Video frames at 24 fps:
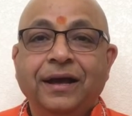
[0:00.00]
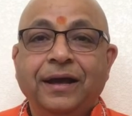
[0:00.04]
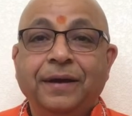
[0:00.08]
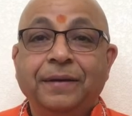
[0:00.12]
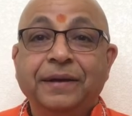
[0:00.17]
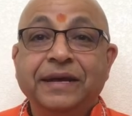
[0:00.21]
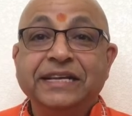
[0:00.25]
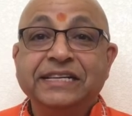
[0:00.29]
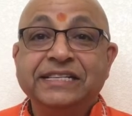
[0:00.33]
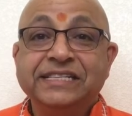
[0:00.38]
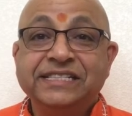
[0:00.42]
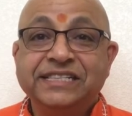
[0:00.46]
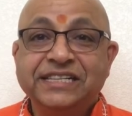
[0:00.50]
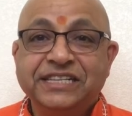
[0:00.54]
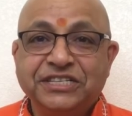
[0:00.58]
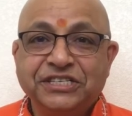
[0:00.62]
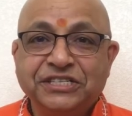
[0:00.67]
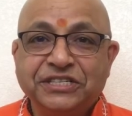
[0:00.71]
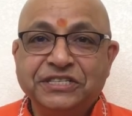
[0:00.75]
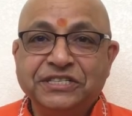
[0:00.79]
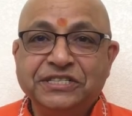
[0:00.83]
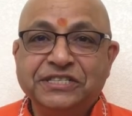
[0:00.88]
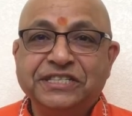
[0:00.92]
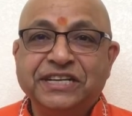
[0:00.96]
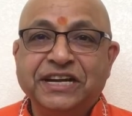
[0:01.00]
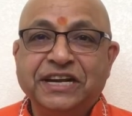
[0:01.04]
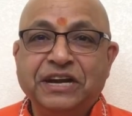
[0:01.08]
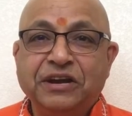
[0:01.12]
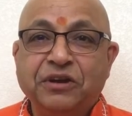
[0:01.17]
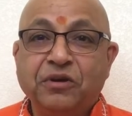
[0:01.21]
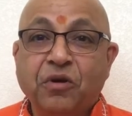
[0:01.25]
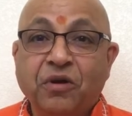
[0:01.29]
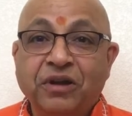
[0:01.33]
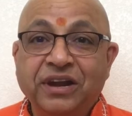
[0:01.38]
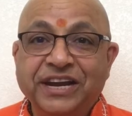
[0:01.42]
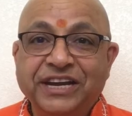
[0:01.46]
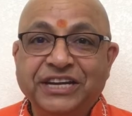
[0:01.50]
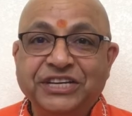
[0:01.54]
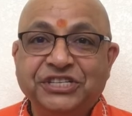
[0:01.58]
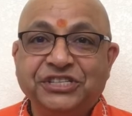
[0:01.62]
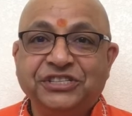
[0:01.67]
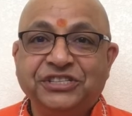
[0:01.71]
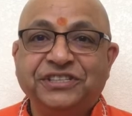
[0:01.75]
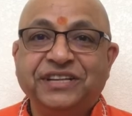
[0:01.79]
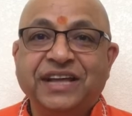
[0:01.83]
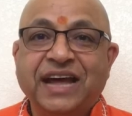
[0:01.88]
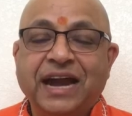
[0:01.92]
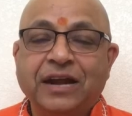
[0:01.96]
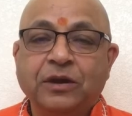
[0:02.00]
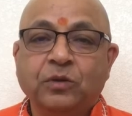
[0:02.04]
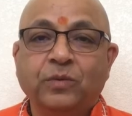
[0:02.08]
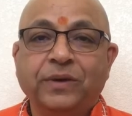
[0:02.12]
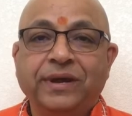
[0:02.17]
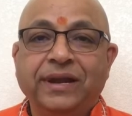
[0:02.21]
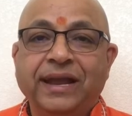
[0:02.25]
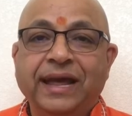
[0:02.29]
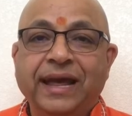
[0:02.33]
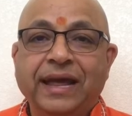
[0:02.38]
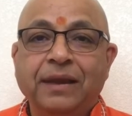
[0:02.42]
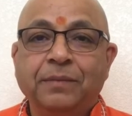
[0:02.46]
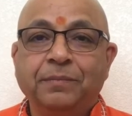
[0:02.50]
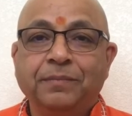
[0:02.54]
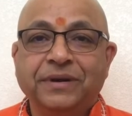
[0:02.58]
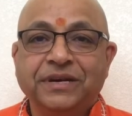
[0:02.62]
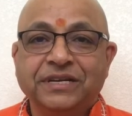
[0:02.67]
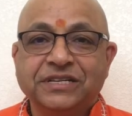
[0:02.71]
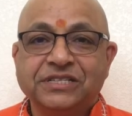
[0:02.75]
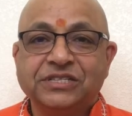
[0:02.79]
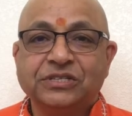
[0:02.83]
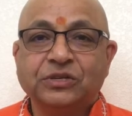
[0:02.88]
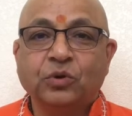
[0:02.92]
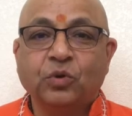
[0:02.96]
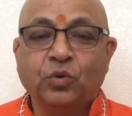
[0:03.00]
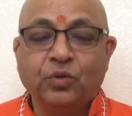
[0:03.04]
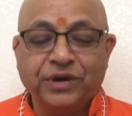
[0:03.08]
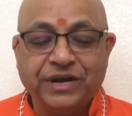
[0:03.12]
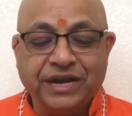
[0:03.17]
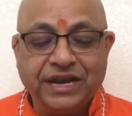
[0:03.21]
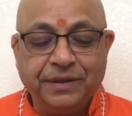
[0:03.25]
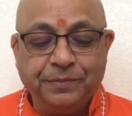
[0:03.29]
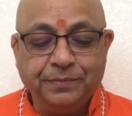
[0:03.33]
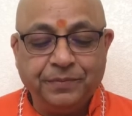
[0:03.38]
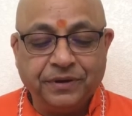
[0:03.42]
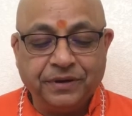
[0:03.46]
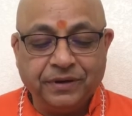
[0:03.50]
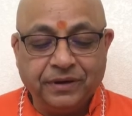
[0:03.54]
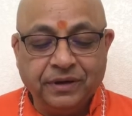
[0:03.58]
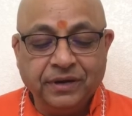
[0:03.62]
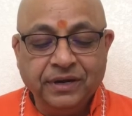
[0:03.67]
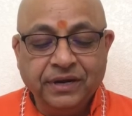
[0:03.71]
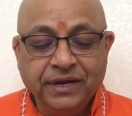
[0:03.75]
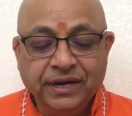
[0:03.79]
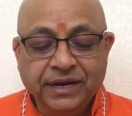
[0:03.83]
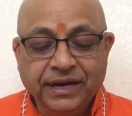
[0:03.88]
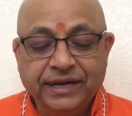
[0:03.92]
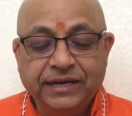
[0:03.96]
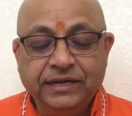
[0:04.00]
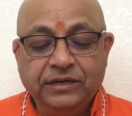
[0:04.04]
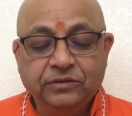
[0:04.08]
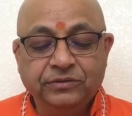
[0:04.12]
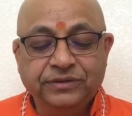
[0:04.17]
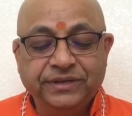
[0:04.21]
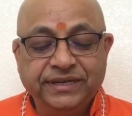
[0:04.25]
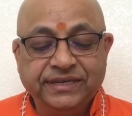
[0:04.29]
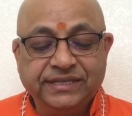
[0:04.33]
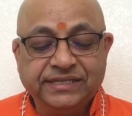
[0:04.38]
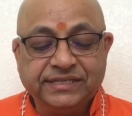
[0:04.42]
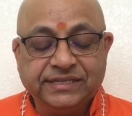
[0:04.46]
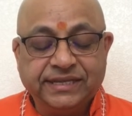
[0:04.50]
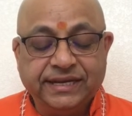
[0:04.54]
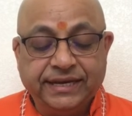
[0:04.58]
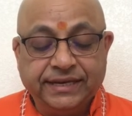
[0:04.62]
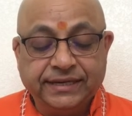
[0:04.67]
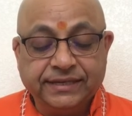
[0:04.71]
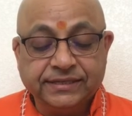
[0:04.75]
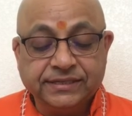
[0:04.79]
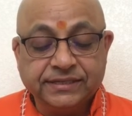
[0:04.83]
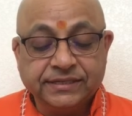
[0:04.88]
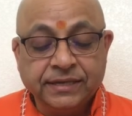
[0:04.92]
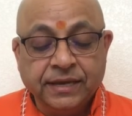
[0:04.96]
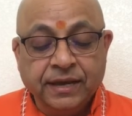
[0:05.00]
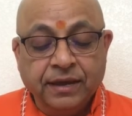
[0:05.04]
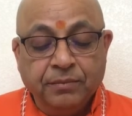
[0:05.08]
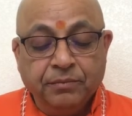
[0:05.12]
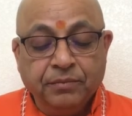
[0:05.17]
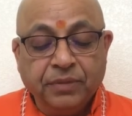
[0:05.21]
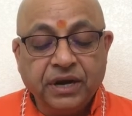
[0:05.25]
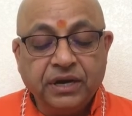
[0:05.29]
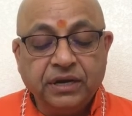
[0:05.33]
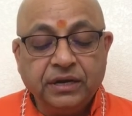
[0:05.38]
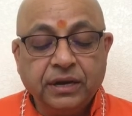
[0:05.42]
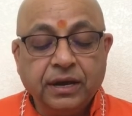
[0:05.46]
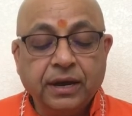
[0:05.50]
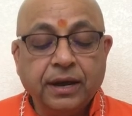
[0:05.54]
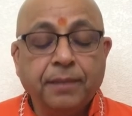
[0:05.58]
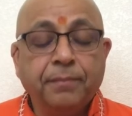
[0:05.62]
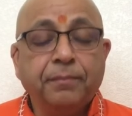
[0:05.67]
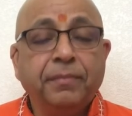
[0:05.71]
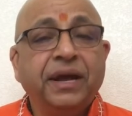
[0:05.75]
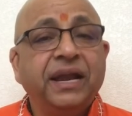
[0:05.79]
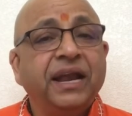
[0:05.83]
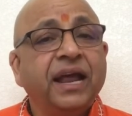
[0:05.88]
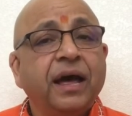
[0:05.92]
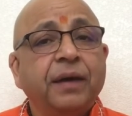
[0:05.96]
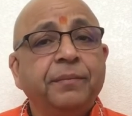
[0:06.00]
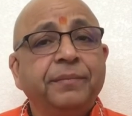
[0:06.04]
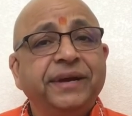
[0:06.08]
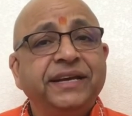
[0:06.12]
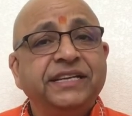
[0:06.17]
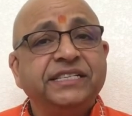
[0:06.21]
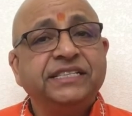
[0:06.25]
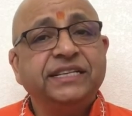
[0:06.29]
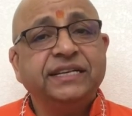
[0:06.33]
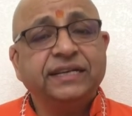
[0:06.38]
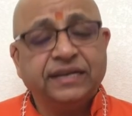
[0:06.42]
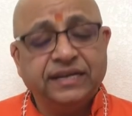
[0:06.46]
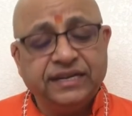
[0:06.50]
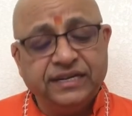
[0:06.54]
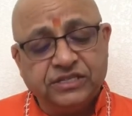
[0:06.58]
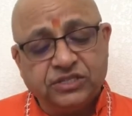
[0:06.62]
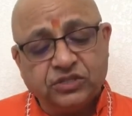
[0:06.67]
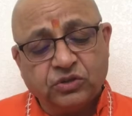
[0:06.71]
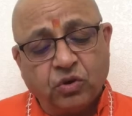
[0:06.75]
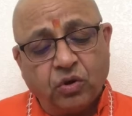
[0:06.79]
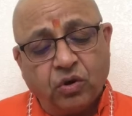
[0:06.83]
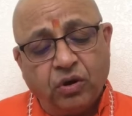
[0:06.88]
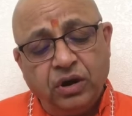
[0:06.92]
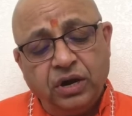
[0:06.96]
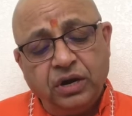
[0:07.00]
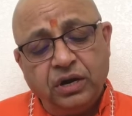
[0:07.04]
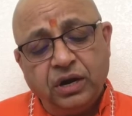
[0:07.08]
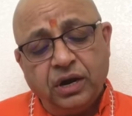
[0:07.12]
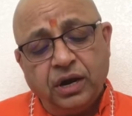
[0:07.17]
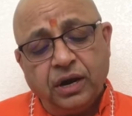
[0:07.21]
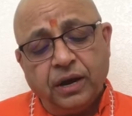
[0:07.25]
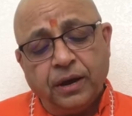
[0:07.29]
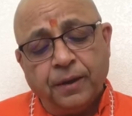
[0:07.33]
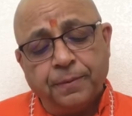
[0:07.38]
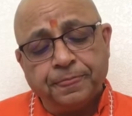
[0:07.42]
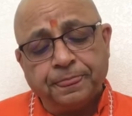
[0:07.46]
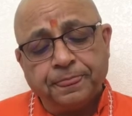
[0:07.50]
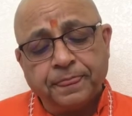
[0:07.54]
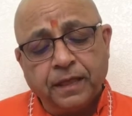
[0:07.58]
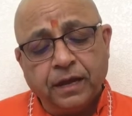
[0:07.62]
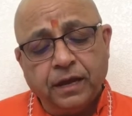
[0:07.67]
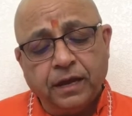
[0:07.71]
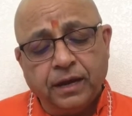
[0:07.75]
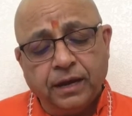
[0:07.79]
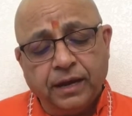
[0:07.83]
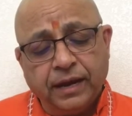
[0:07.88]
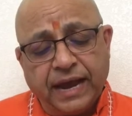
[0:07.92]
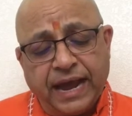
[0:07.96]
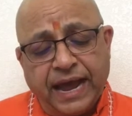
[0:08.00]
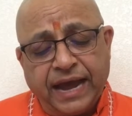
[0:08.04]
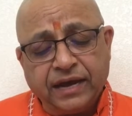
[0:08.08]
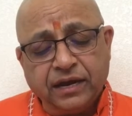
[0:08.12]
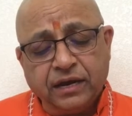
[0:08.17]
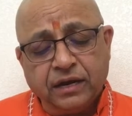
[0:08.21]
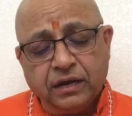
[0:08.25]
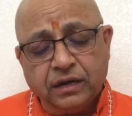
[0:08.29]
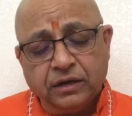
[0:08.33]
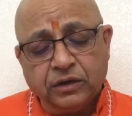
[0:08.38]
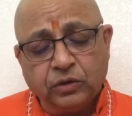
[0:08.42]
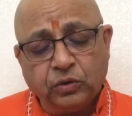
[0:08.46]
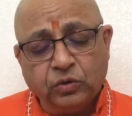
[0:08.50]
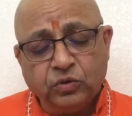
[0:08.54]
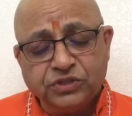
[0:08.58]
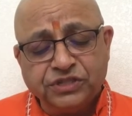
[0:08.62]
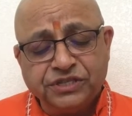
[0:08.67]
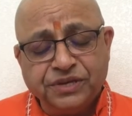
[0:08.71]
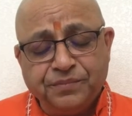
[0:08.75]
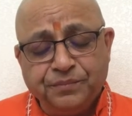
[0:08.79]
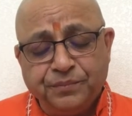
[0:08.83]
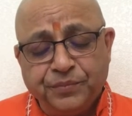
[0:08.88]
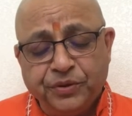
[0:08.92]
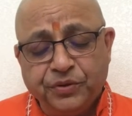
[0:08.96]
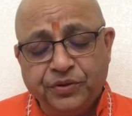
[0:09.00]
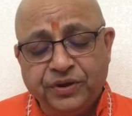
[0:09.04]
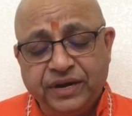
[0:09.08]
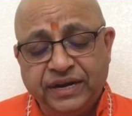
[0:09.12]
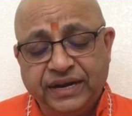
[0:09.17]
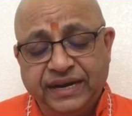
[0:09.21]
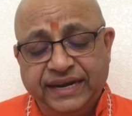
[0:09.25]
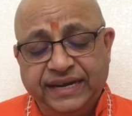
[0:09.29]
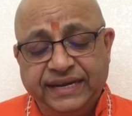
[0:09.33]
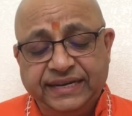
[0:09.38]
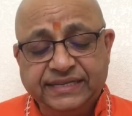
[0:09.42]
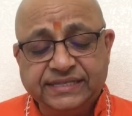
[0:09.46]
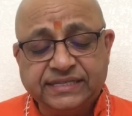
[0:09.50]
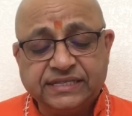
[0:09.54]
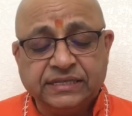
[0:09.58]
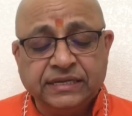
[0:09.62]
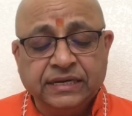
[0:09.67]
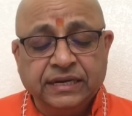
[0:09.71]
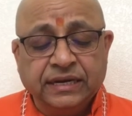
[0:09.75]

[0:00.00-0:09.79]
incisions and knowledge that will help us go deeper into these things. But Mala basically is called anger, gross impurities,